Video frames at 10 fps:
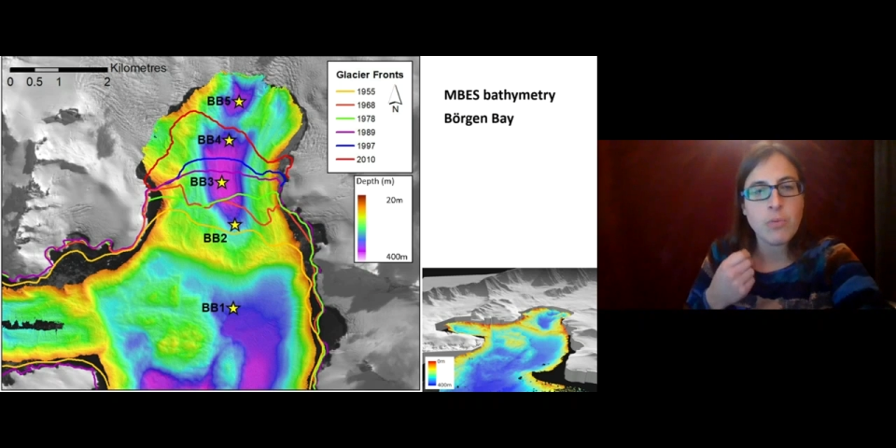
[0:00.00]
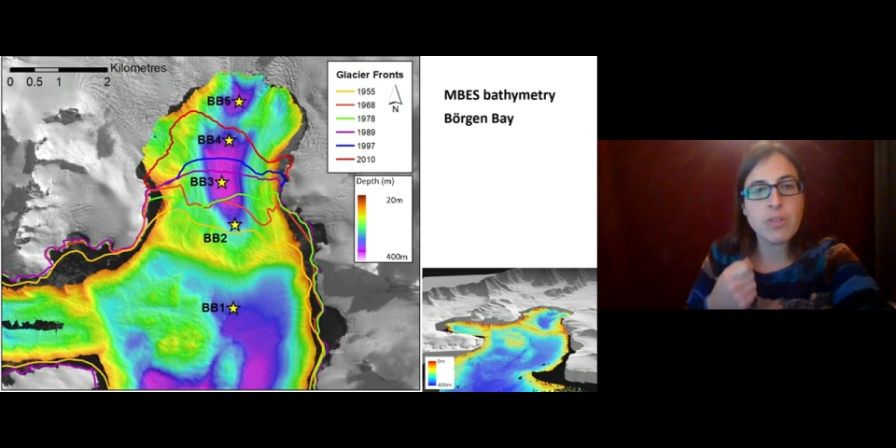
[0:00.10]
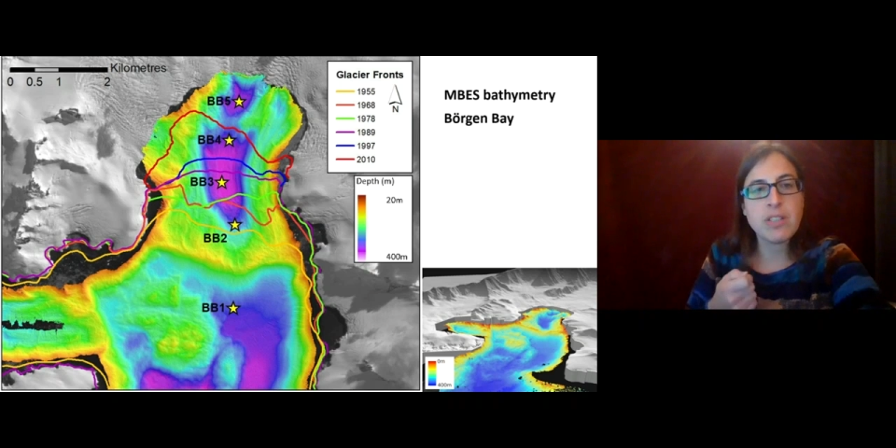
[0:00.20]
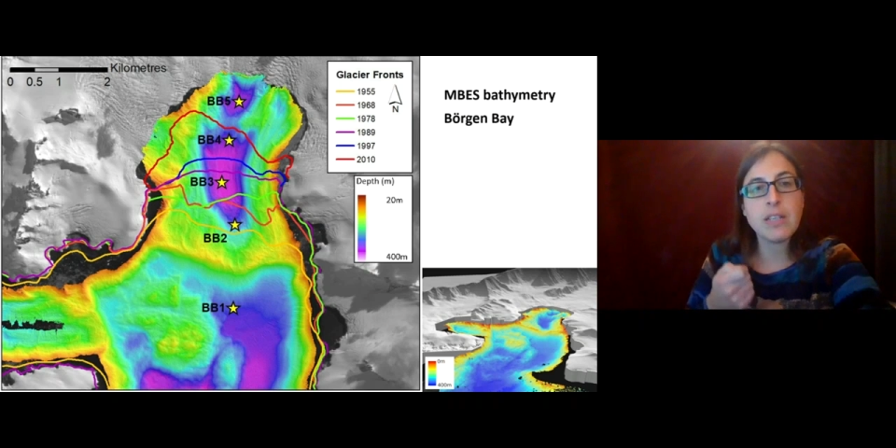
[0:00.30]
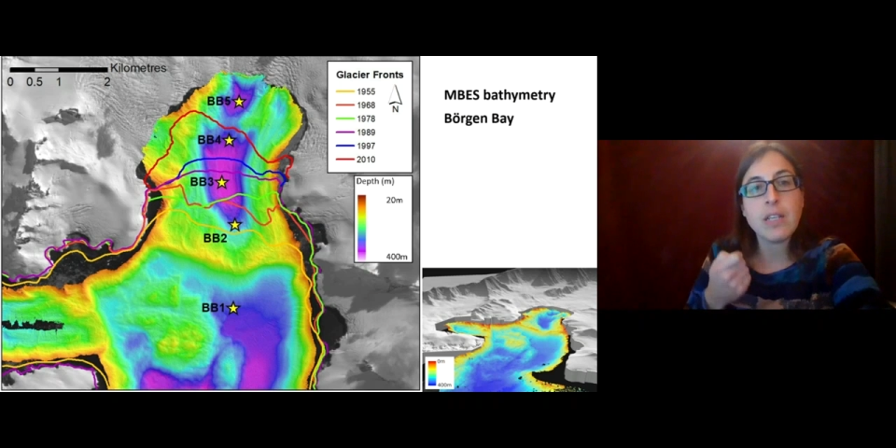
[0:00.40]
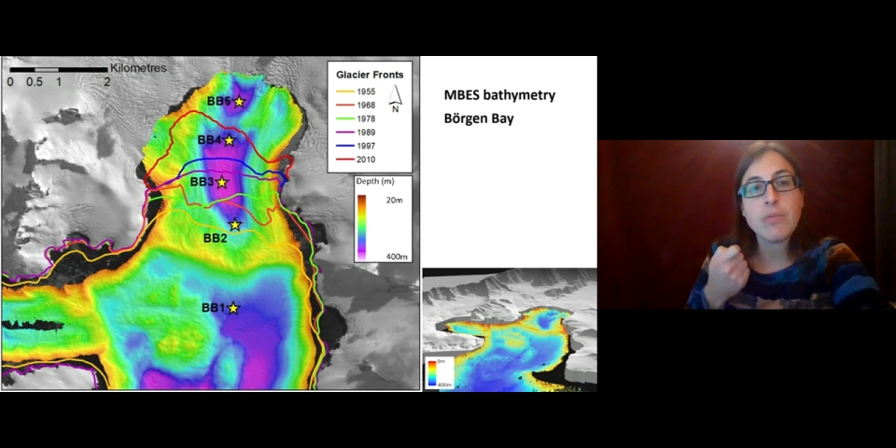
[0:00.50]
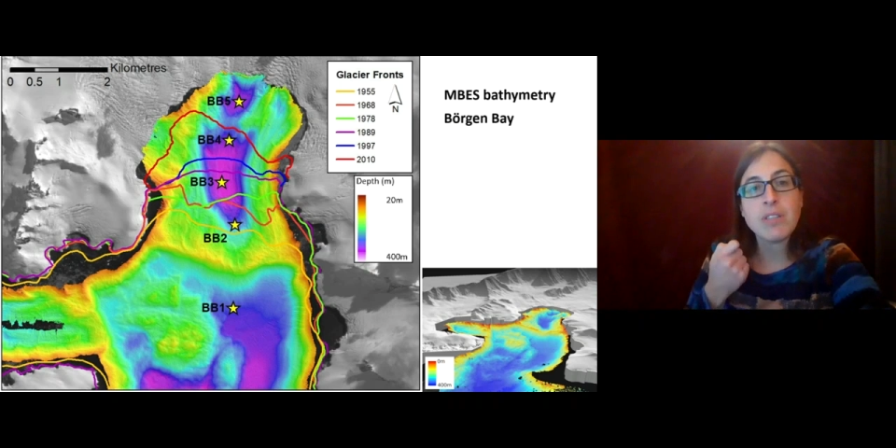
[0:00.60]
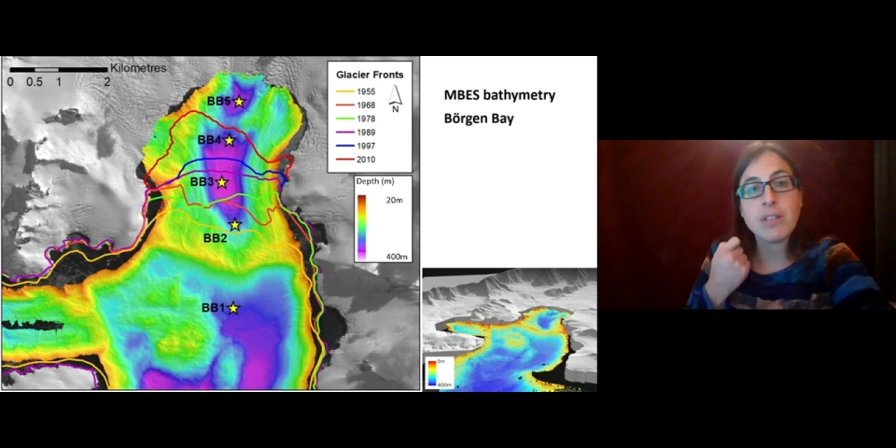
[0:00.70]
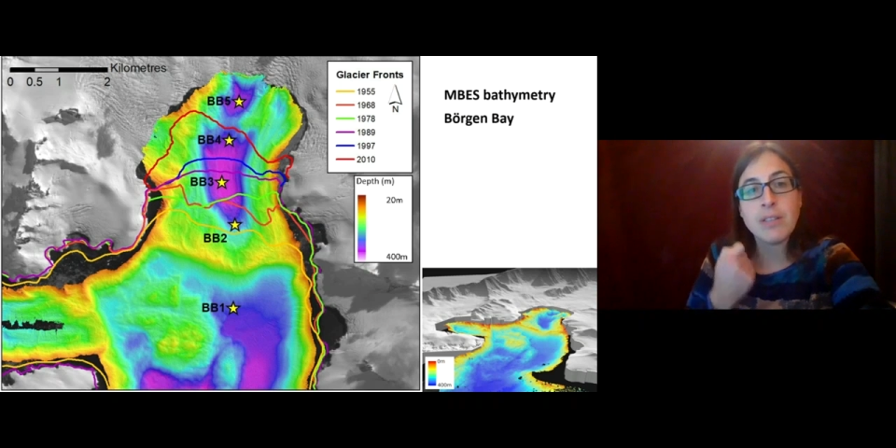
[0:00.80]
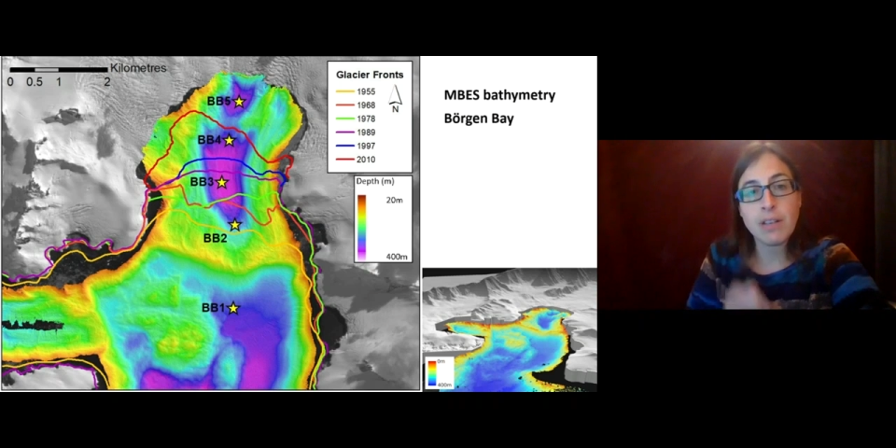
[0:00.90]
we see there
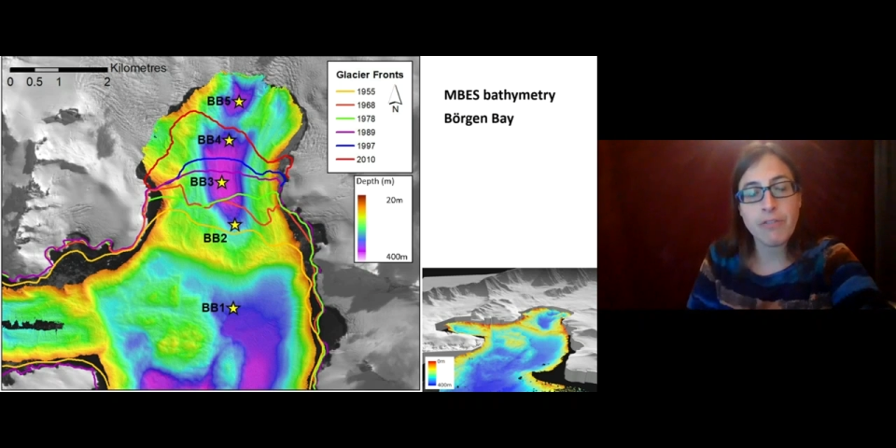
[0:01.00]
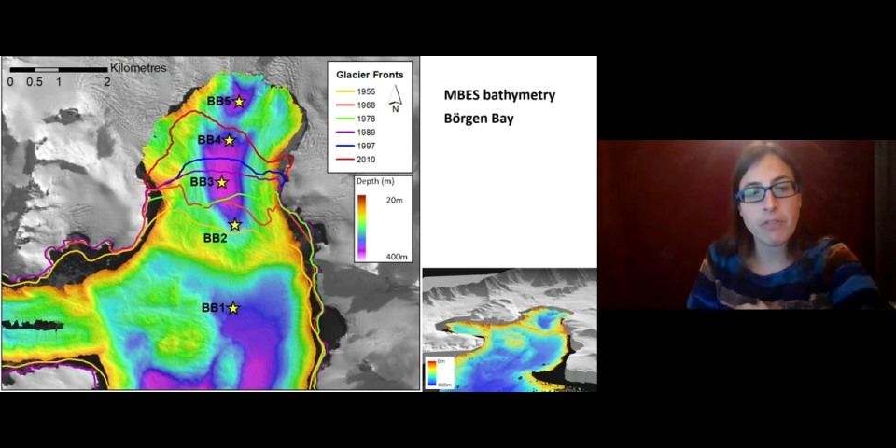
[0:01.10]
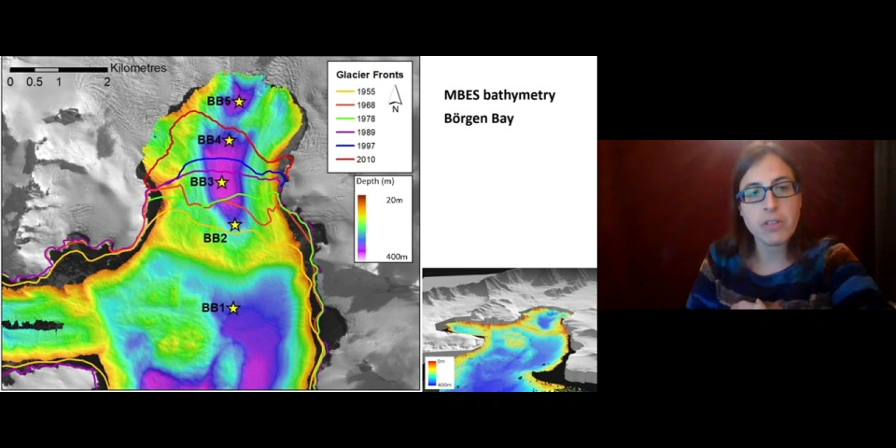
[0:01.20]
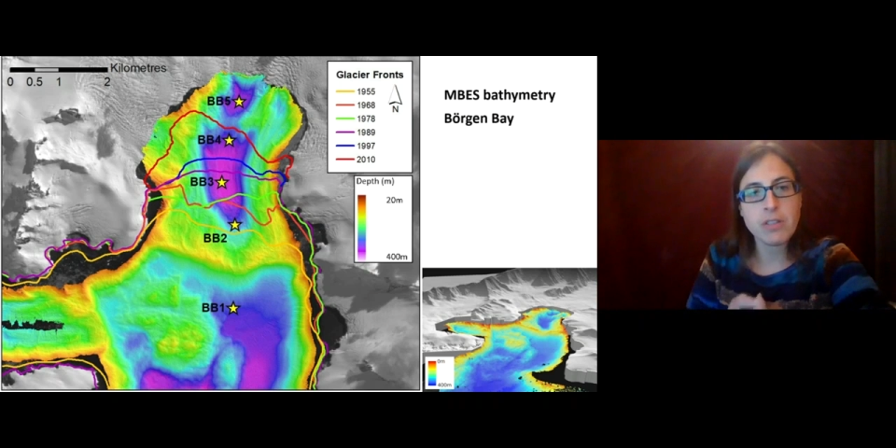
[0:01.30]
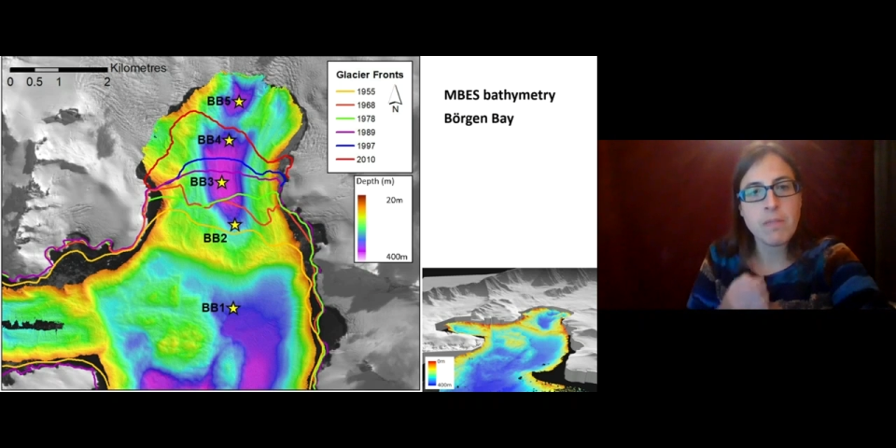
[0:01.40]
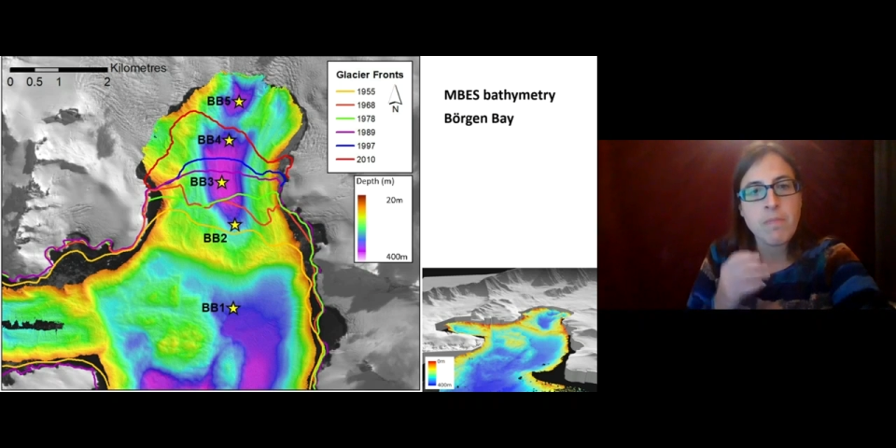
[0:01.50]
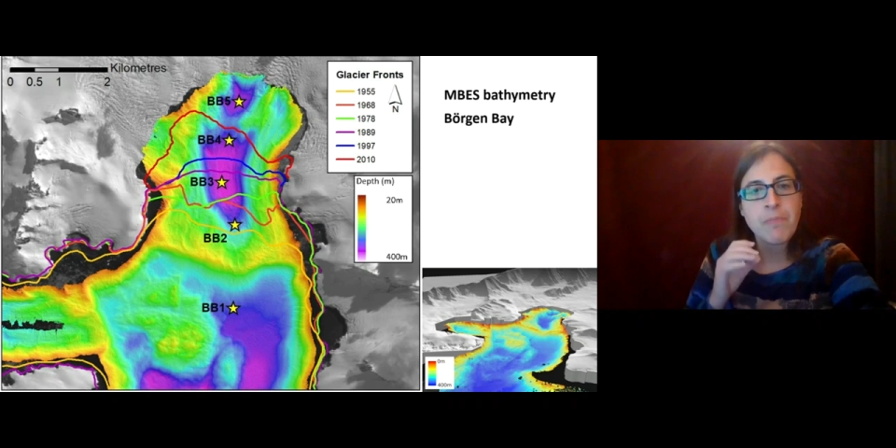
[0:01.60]
is a difference